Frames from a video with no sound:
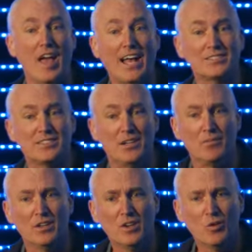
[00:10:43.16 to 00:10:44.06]
asked him,
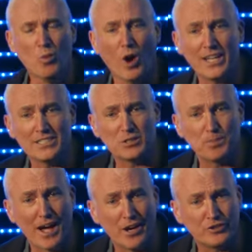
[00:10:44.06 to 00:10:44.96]
What
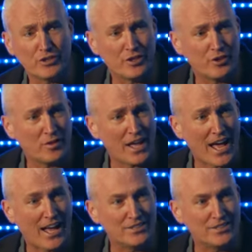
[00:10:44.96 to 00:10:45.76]
inspired you to do that?